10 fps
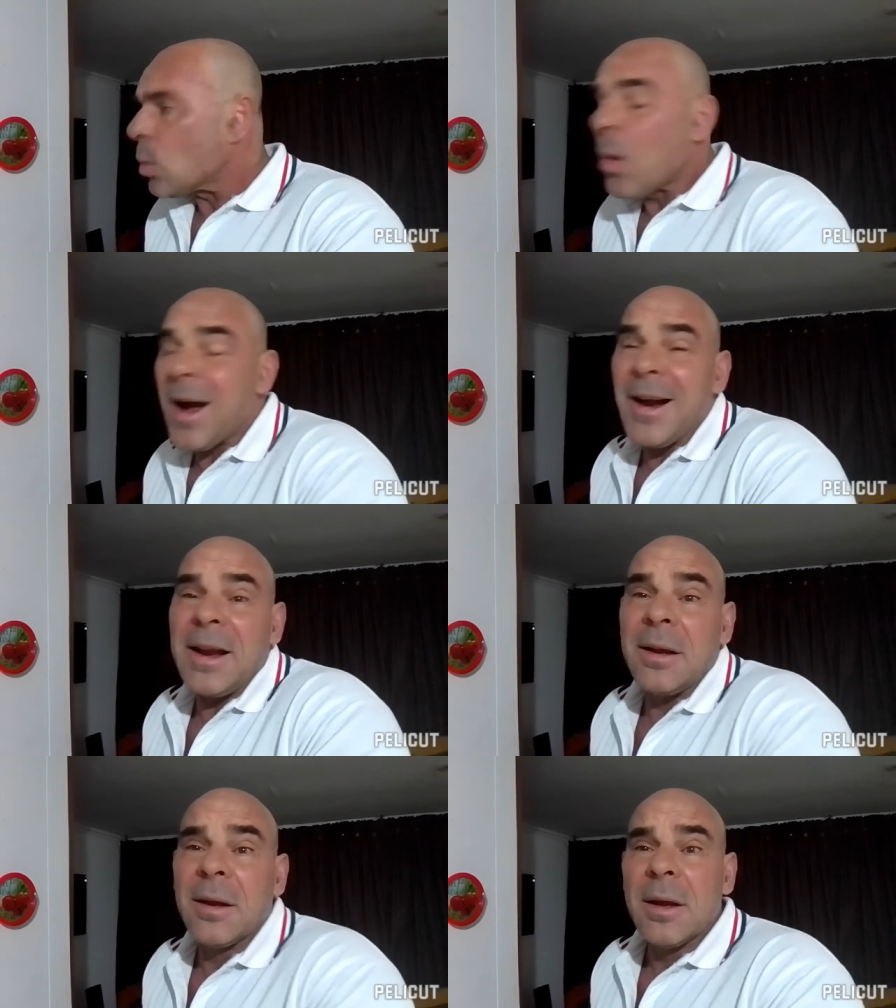
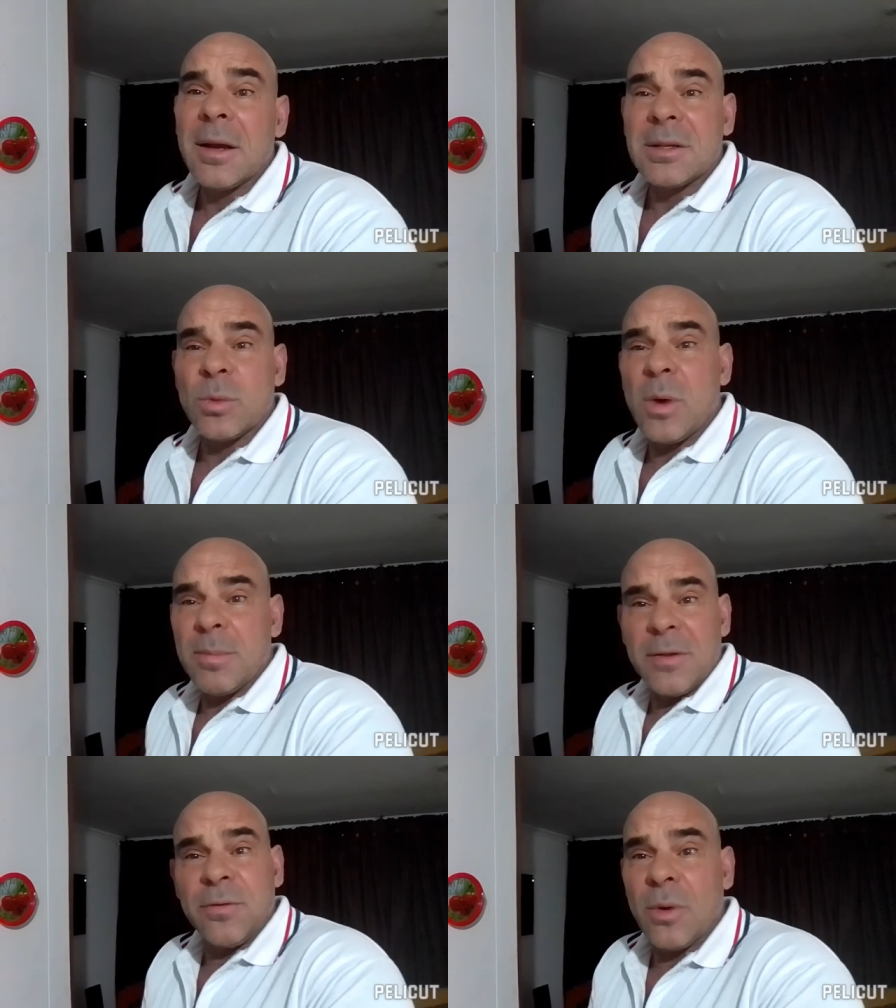Why? Because the
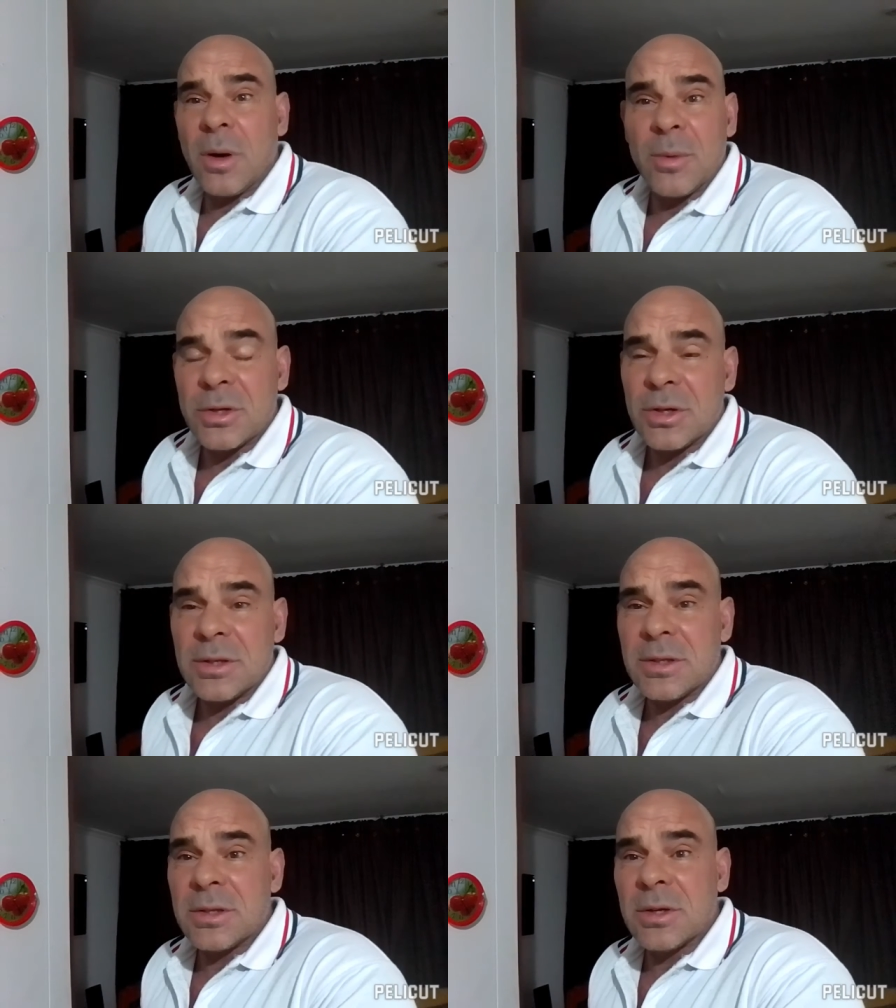one before was
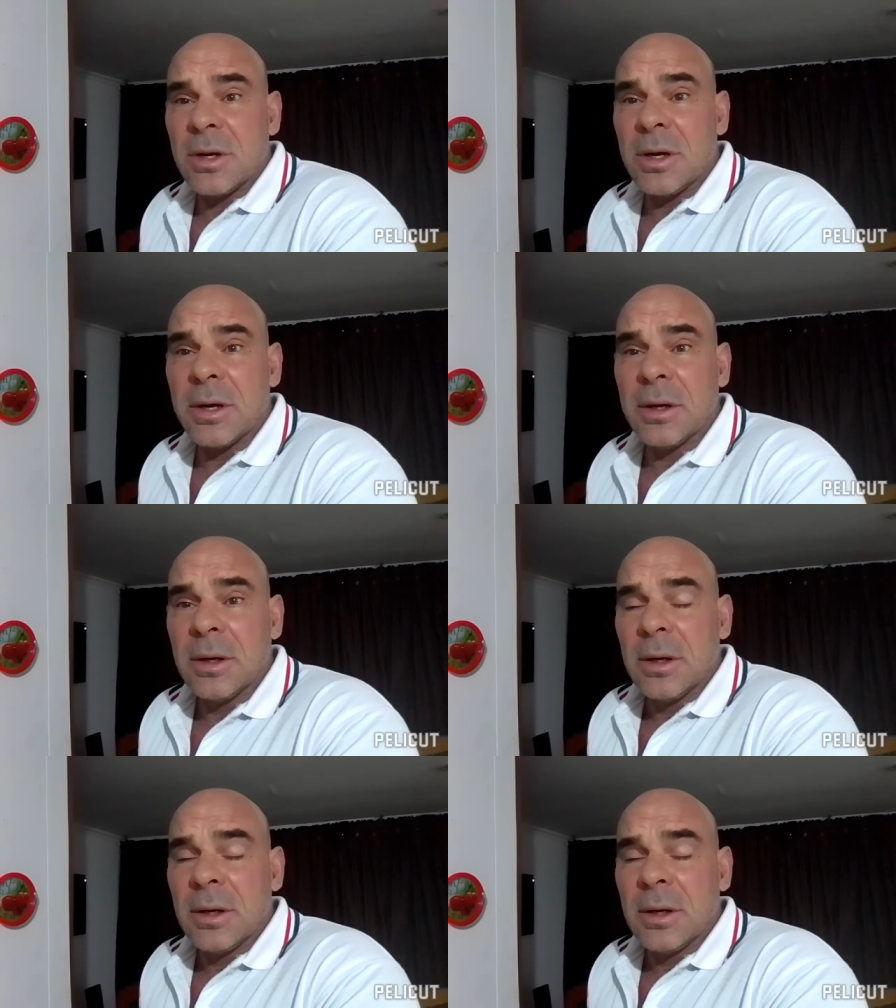just as good.